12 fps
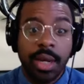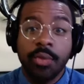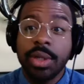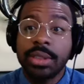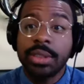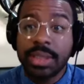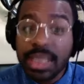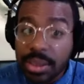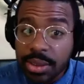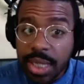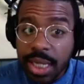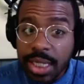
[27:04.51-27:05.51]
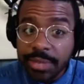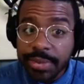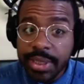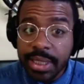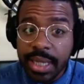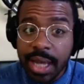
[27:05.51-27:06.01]
What teachers I need to
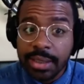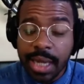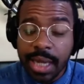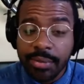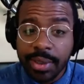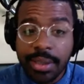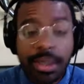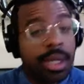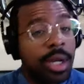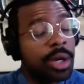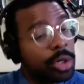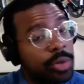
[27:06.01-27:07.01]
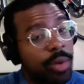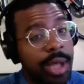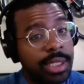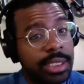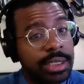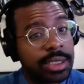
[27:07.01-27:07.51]
be in contact with? Who do I
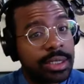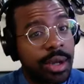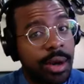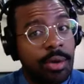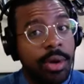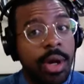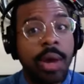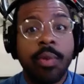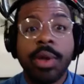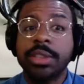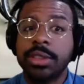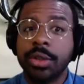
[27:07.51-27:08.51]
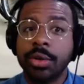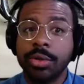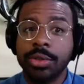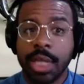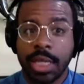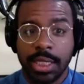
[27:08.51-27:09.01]
need to know? What
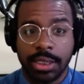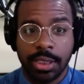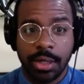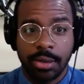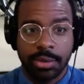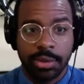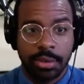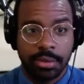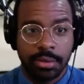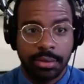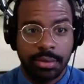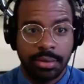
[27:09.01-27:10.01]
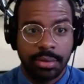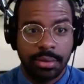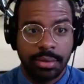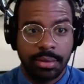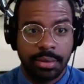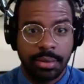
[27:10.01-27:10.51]
schools I need to go to?
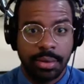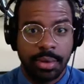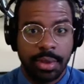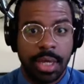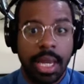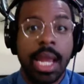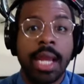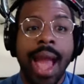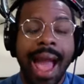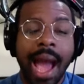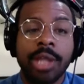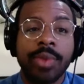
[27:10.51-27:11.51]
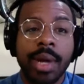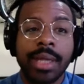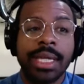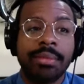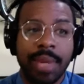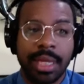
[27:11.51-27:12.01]
And how do I
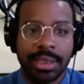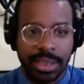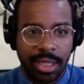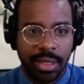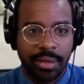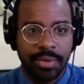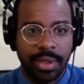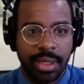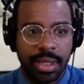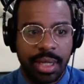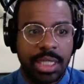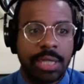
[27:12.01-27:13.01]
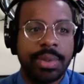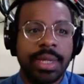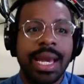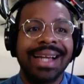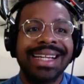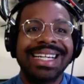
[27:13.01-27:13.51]
get myself to
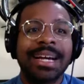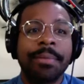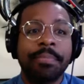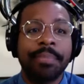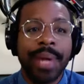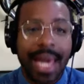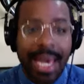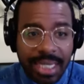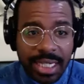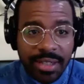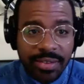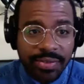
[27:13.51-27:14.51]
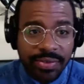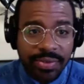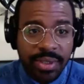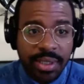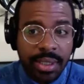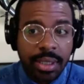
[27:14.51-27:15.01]
be a competitive
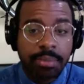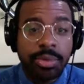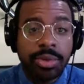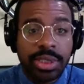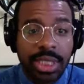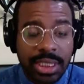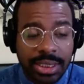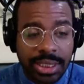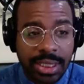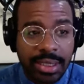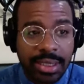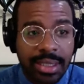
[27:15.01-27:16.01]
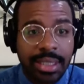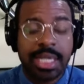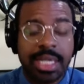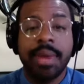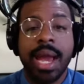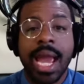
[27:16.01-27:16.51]
musician that
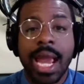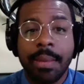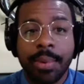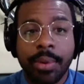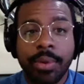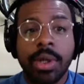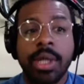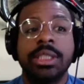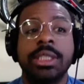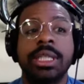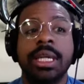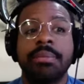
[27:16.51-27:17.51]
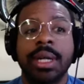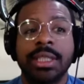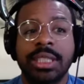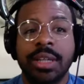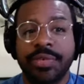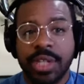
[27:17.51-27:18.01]
I'm able to get
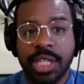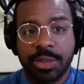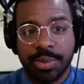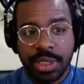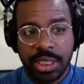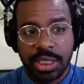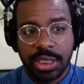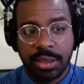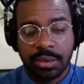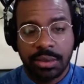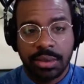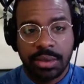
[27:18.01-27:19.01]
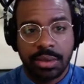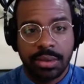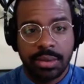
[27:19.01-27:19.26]
myself in these positions?